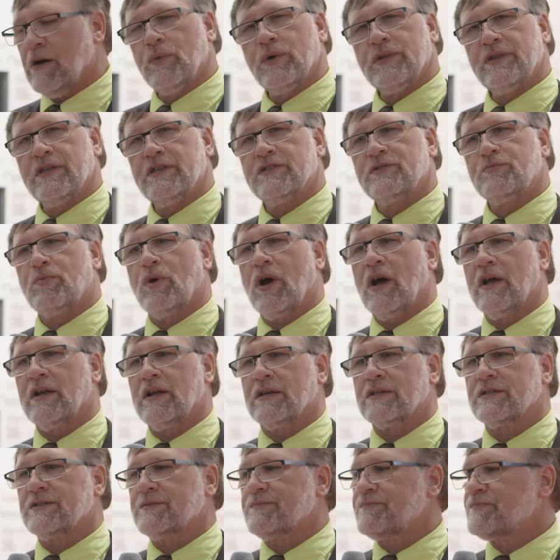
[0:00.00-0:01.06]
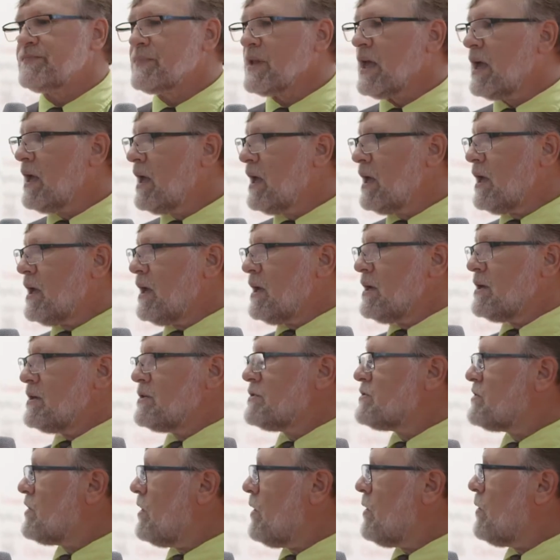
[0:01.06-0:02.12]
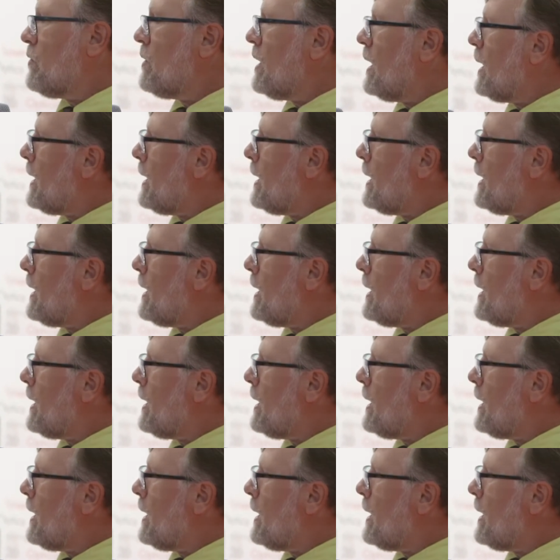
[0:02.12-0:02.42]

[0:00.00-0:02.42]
with this product. So